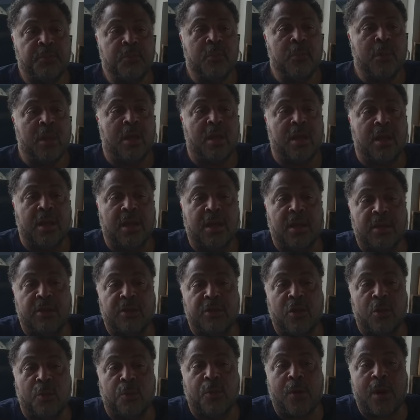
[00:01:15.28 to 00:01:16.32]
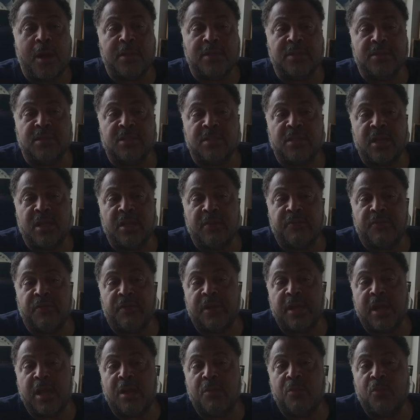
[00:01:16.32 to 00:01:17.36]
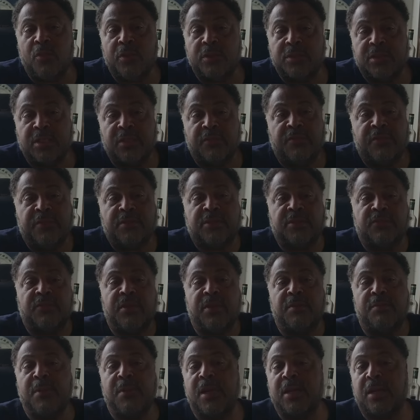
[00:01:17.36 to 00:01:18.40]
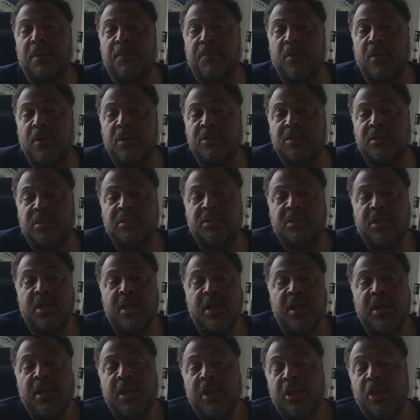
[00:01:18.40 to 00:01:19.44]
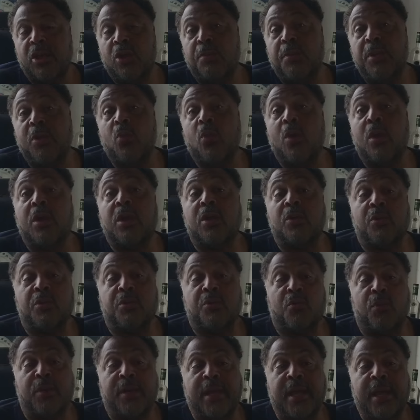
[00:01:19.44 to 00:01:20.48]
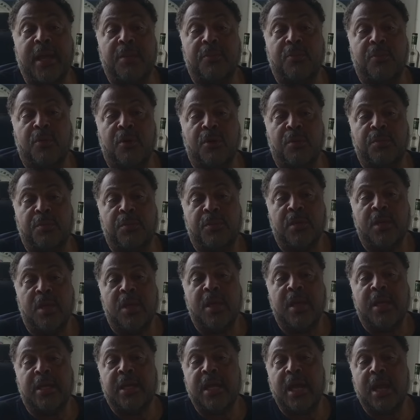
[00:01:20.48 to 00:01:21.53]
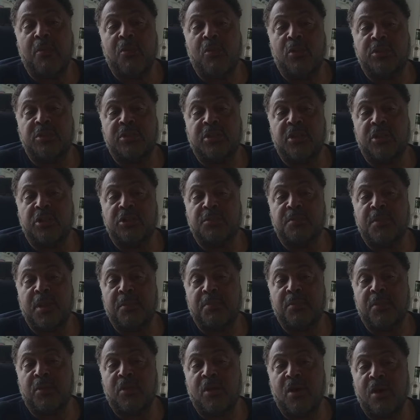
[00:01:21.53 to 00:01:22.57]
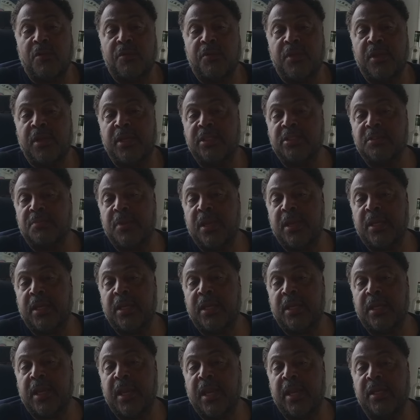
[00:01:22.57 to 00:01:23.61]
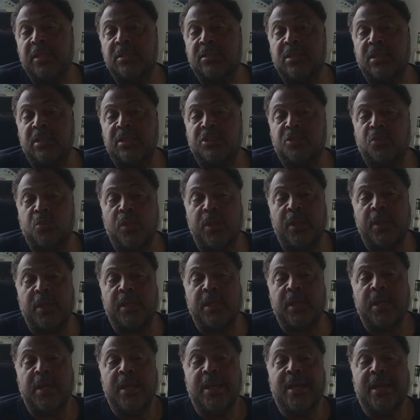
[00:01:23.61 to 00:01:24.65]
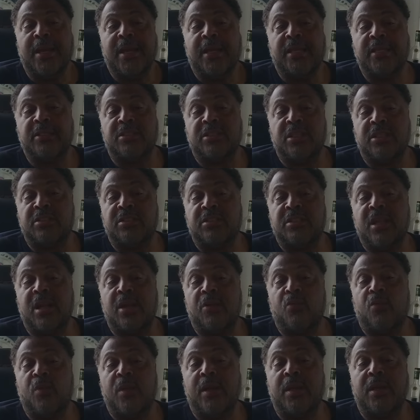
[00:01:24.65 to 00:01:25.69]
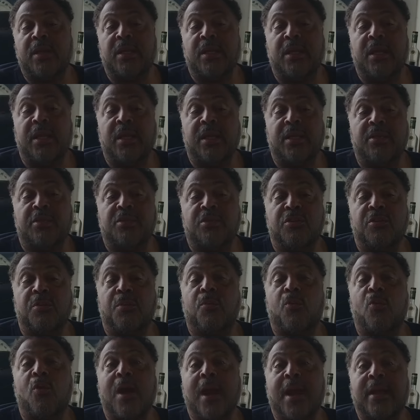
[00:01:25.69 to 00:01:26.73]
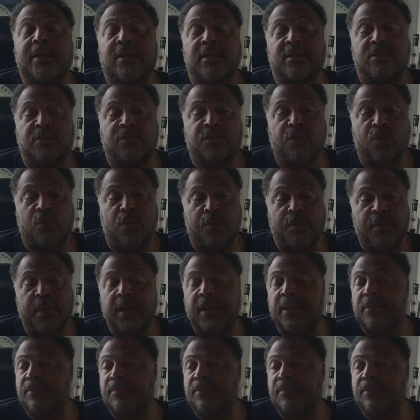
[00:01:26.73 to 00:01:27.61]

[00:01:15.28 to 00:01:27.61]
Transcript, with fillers: Uh, no practice today for Cowboys defensive end Micah Parsons. He'll be working with the rehab group. Cowboys coach Mike McCarthy, he's making gains each week. He's just not ready to get into practice format.